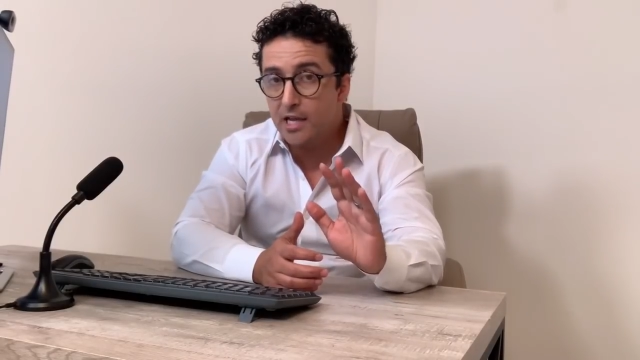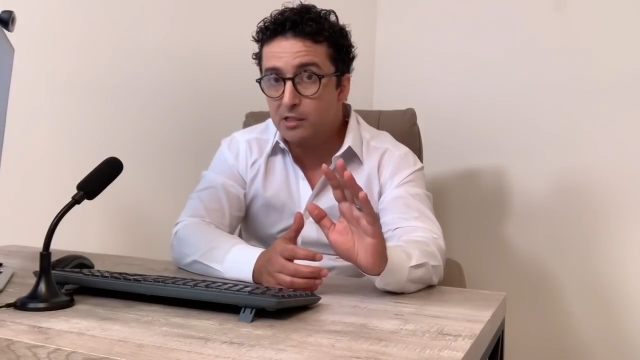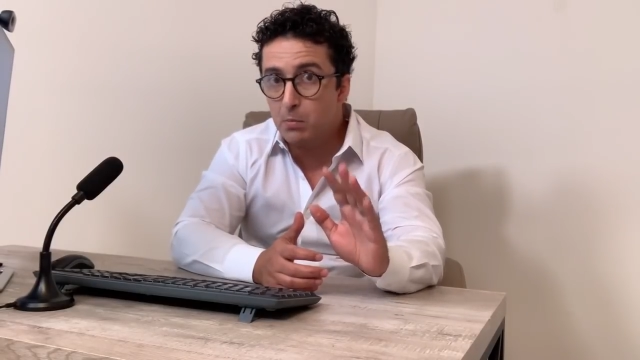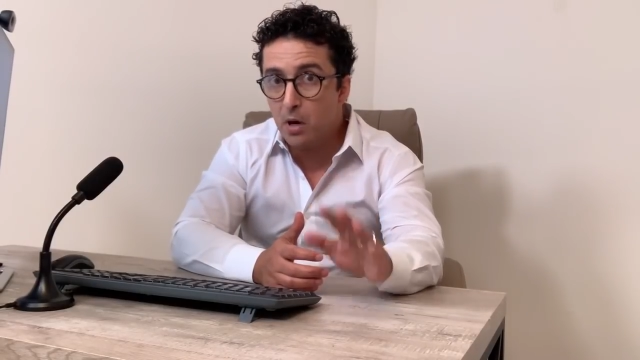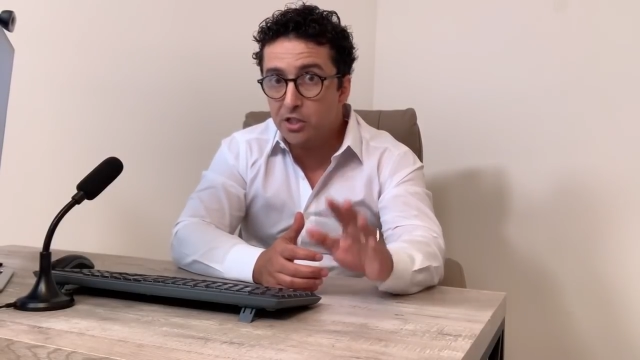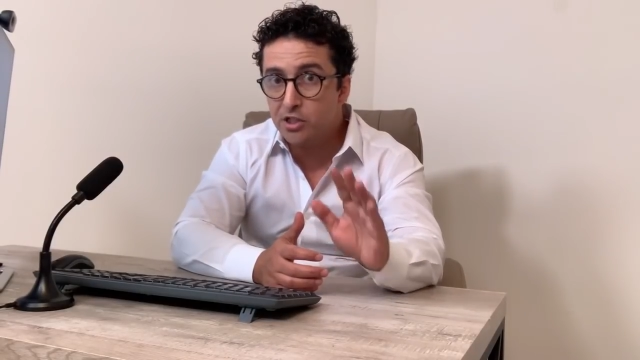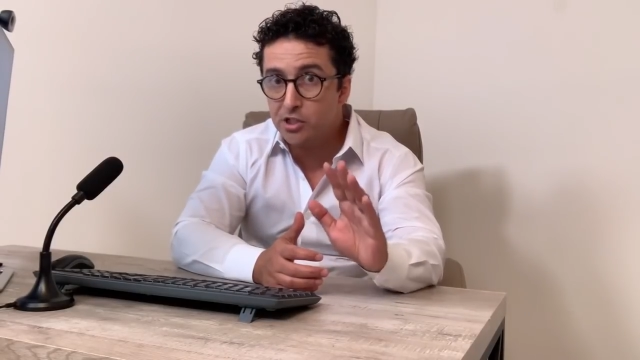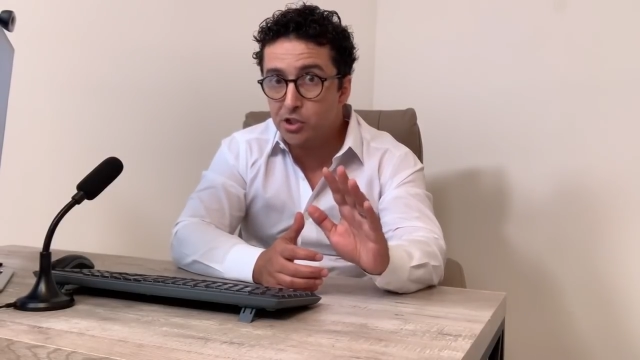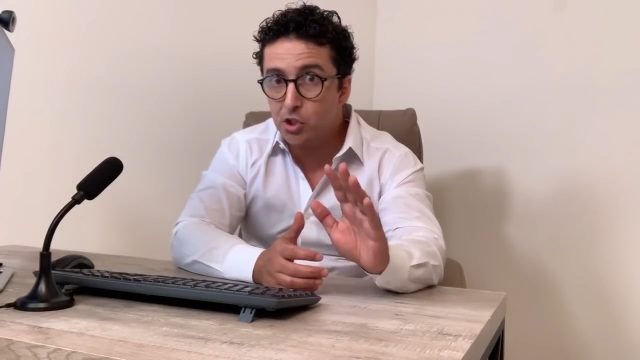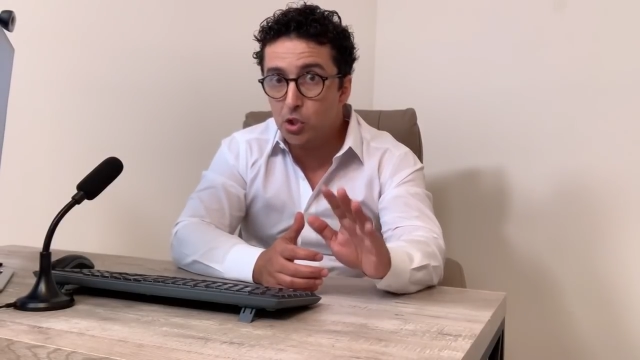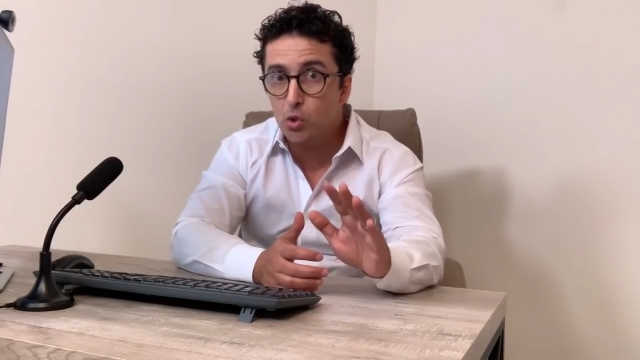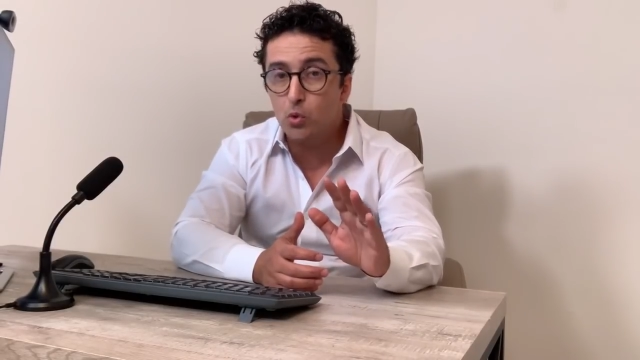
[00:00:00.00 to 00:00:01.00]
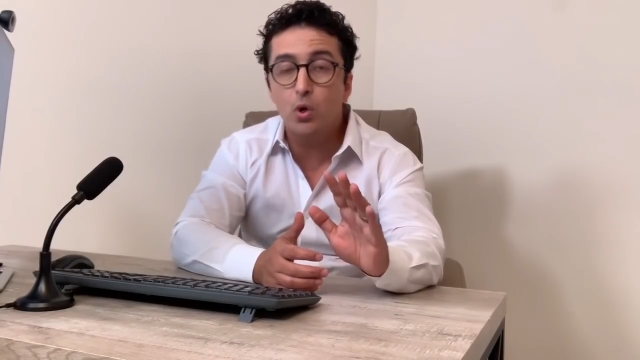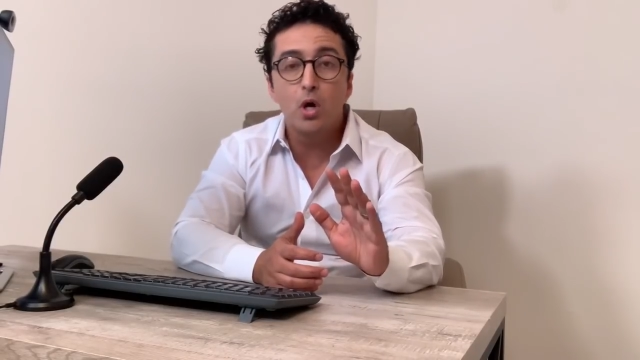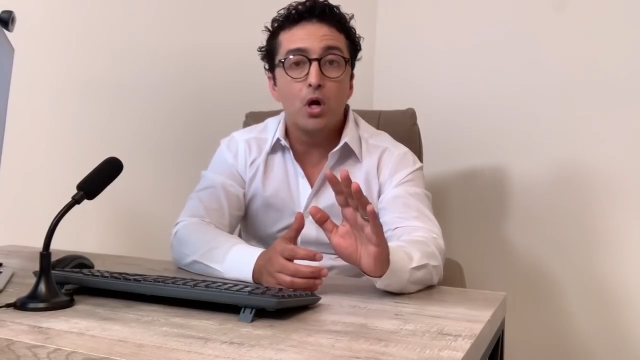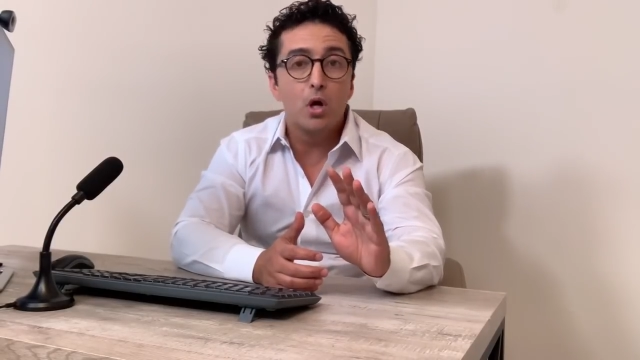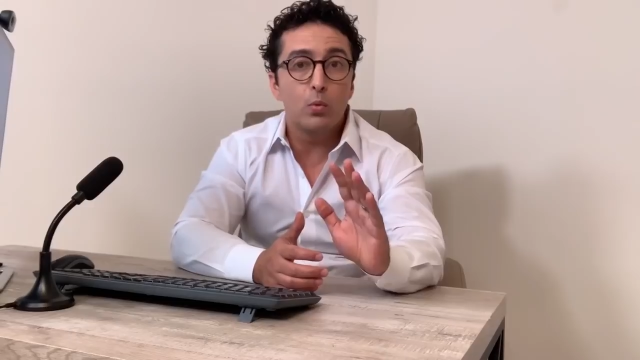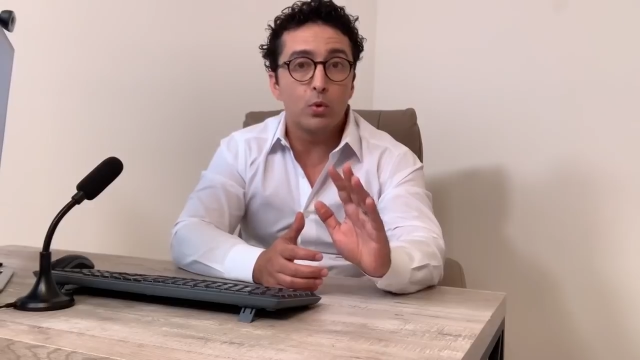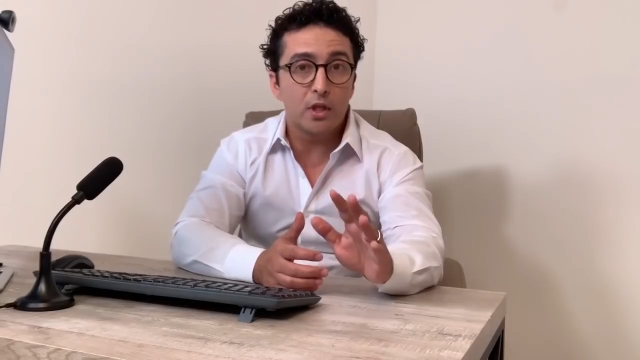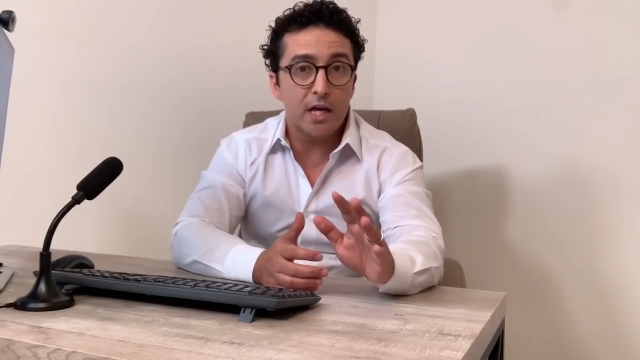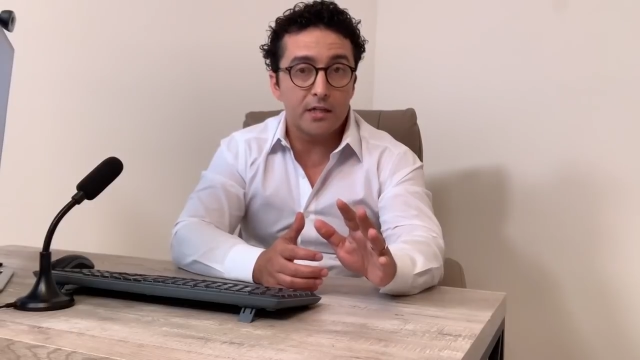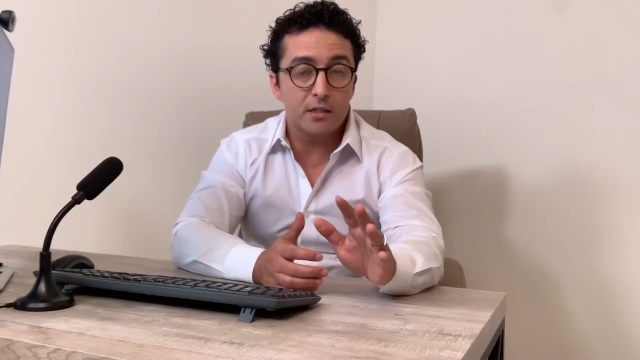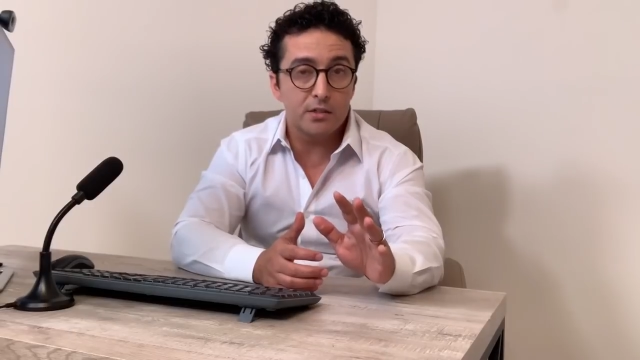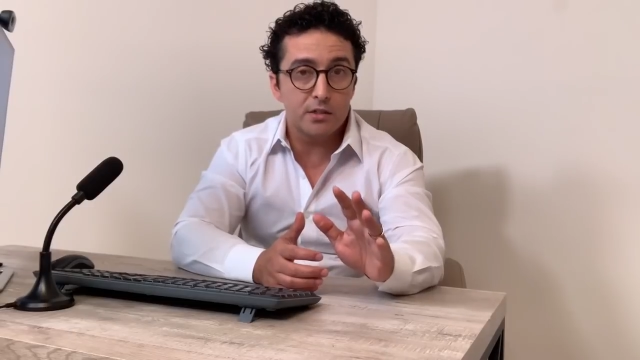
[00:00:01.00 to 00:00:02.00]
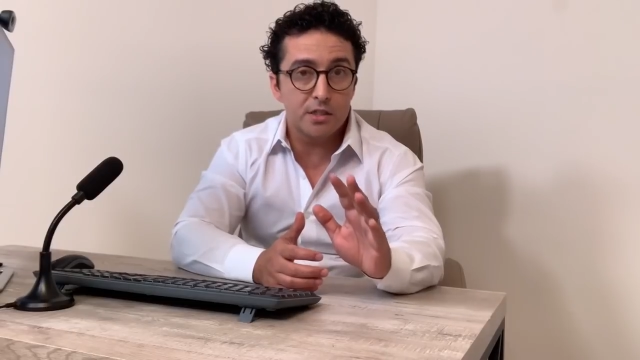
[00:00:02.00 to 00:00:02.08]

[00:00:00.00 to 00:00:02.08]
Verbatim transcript: as much as you would like to